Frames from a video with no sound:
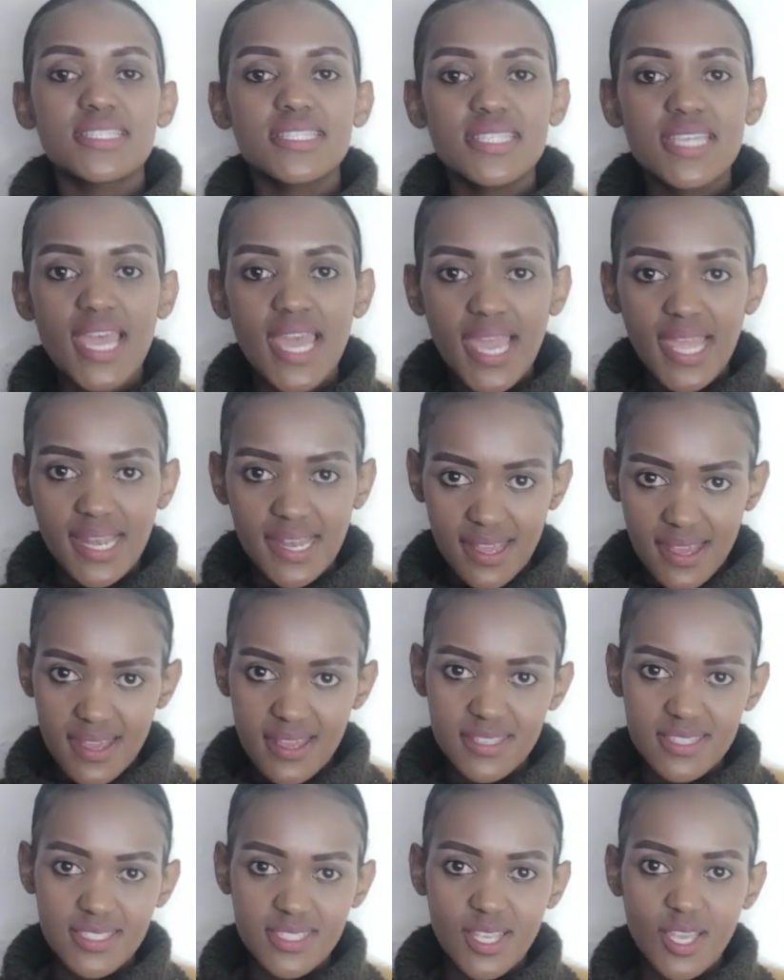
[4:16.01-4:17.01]
Tell
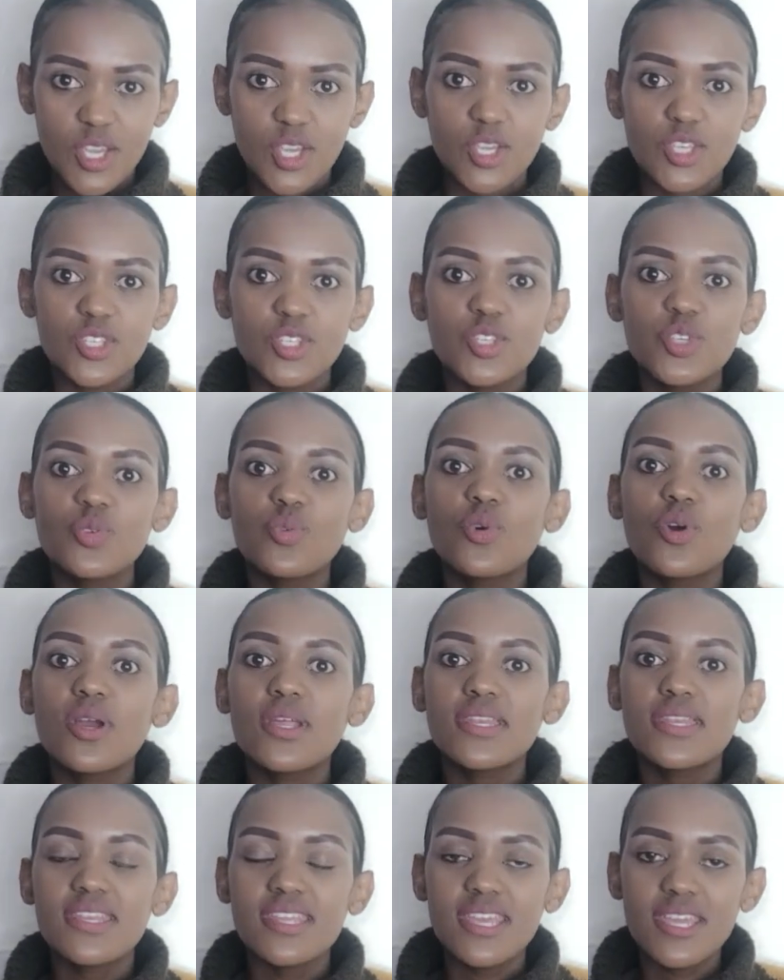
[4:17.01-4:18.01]
us your
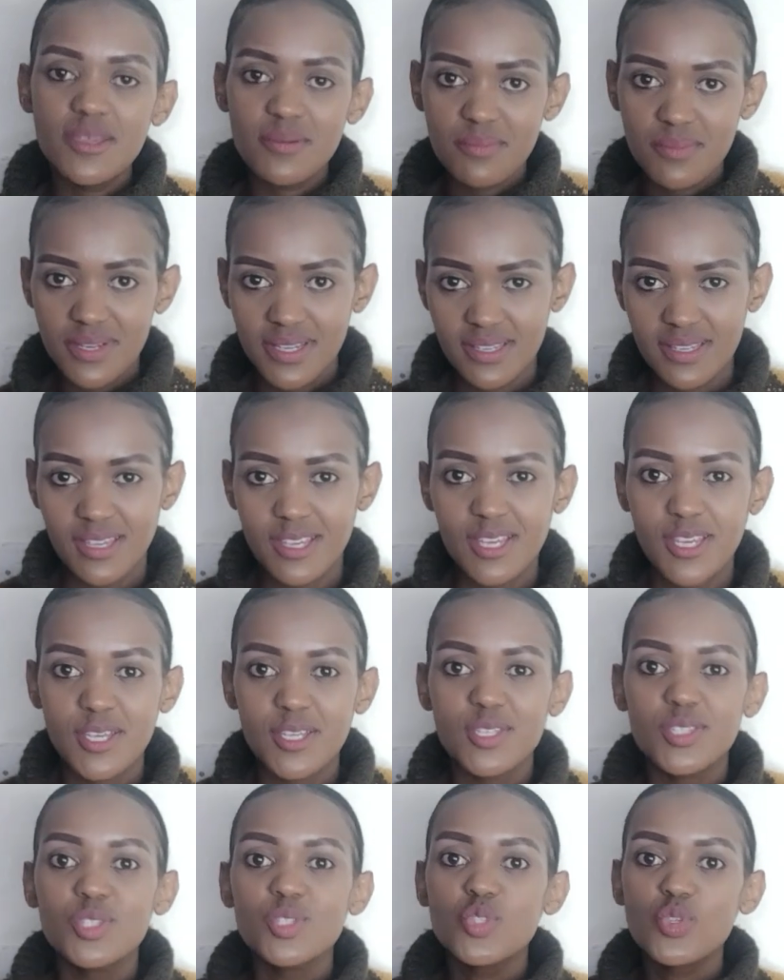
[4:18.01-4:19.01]
name.
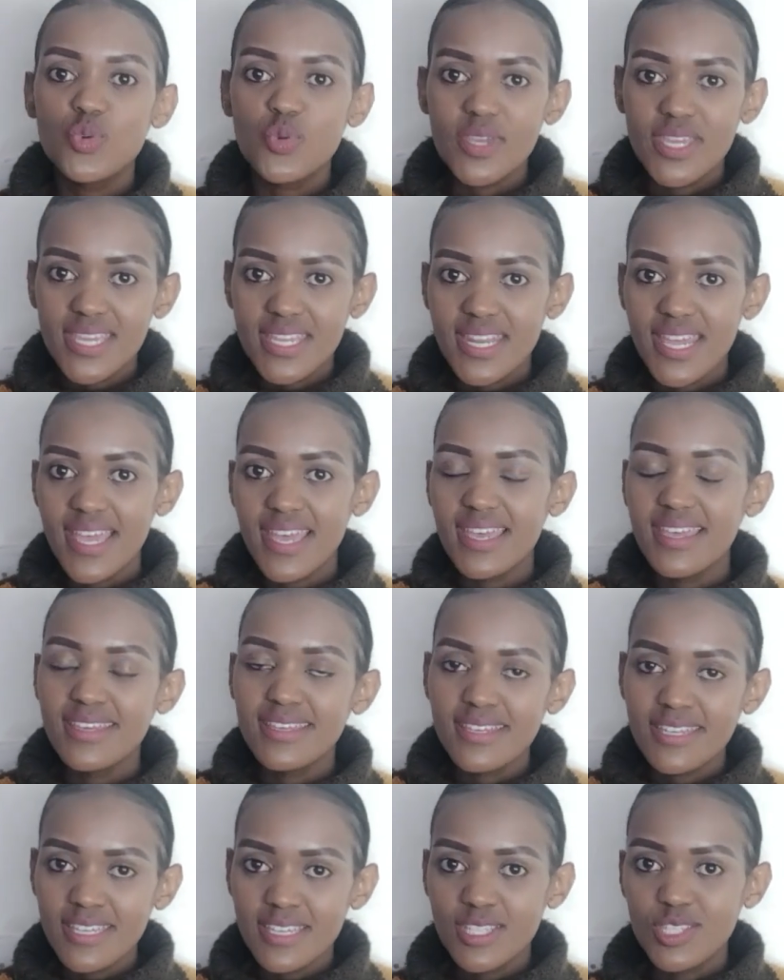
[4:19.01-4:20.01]
Twire
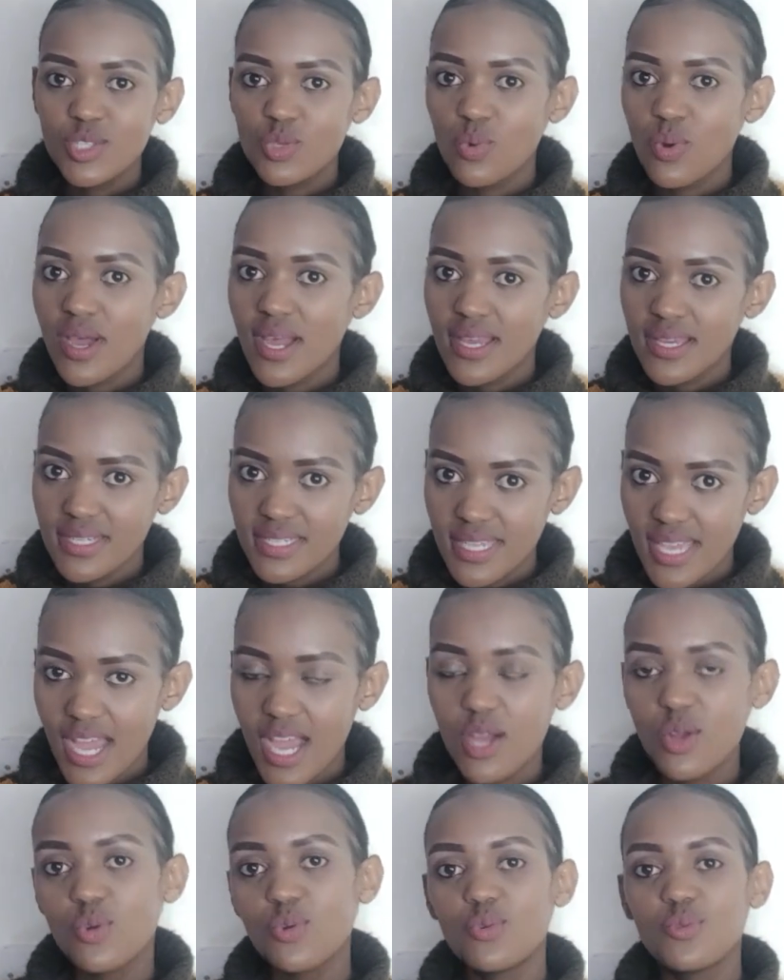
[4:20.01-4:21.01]
retwa
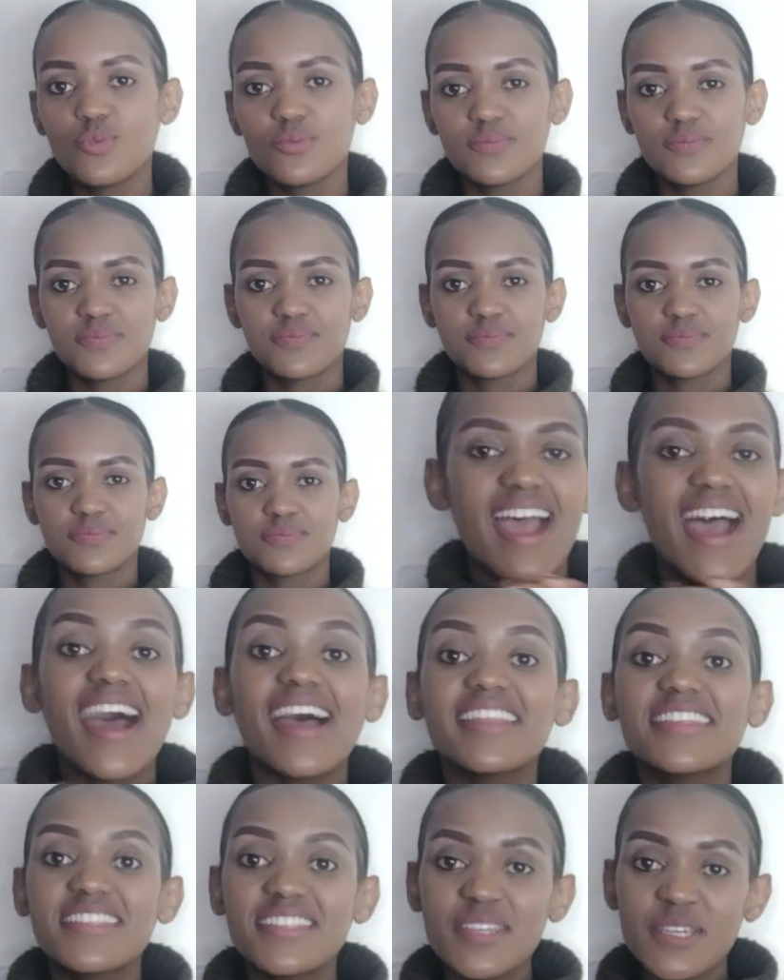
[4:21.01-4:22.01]
riaku.
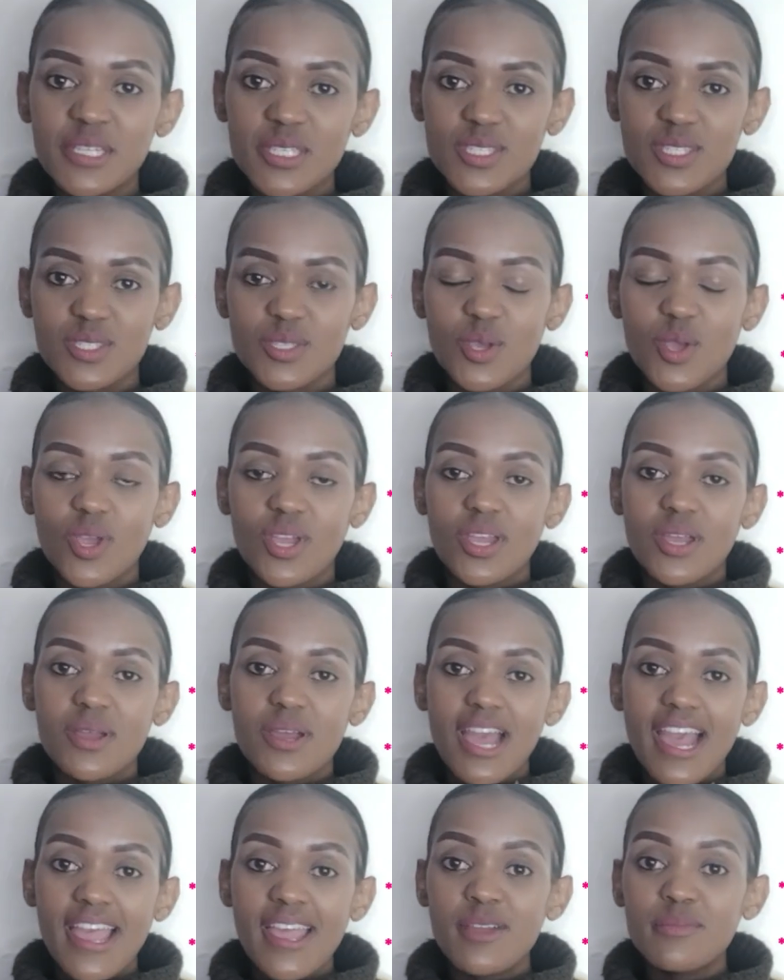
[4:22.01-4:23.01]
And yes,
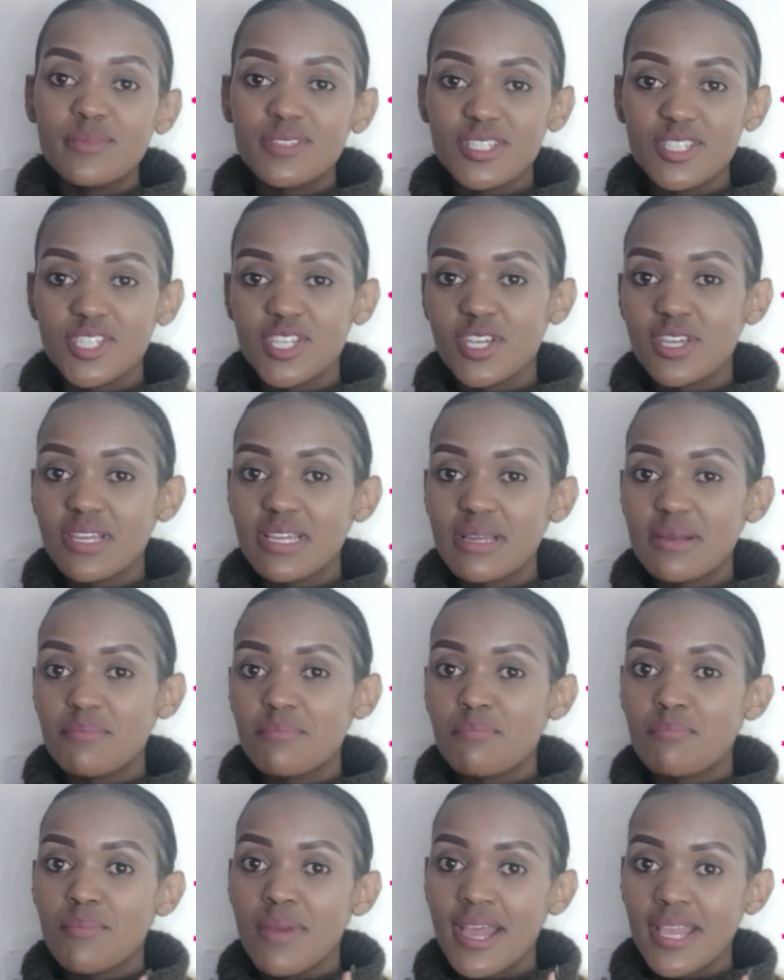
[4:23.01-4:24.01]
I am teaching
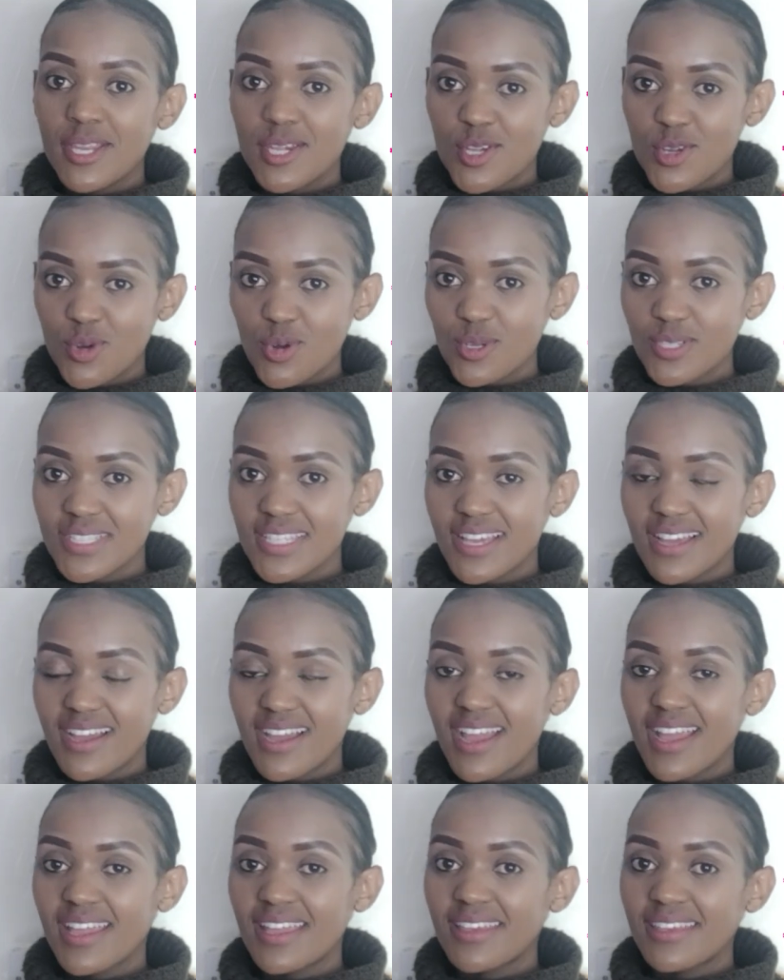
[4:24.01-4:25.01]
my daughter
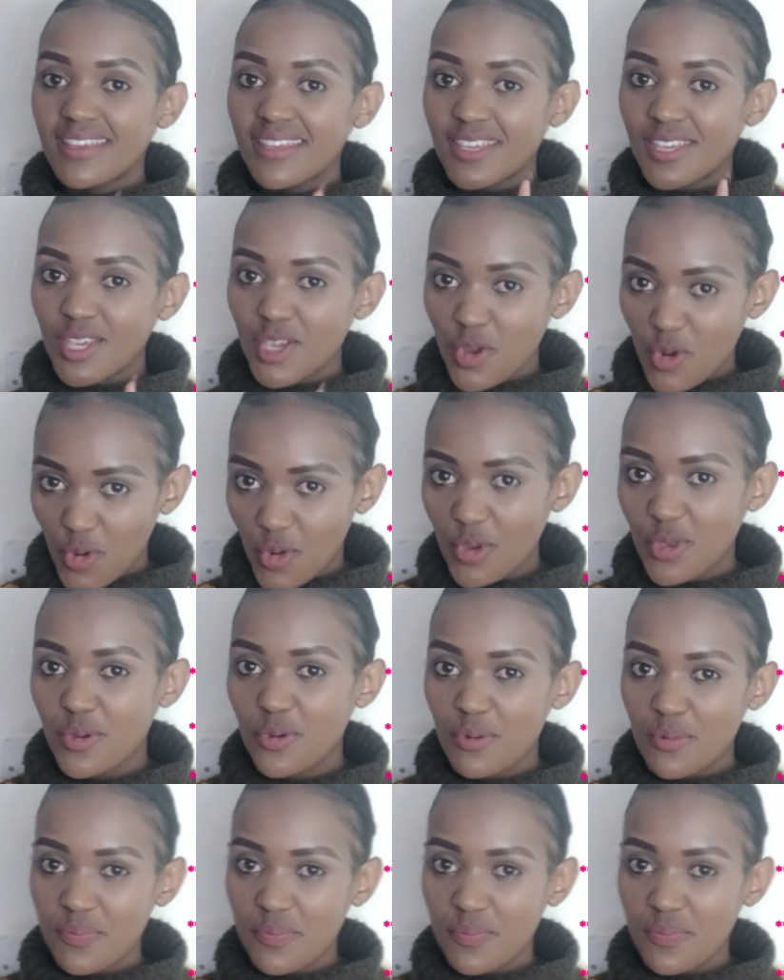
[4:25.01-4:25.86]
Gĩkũyũ.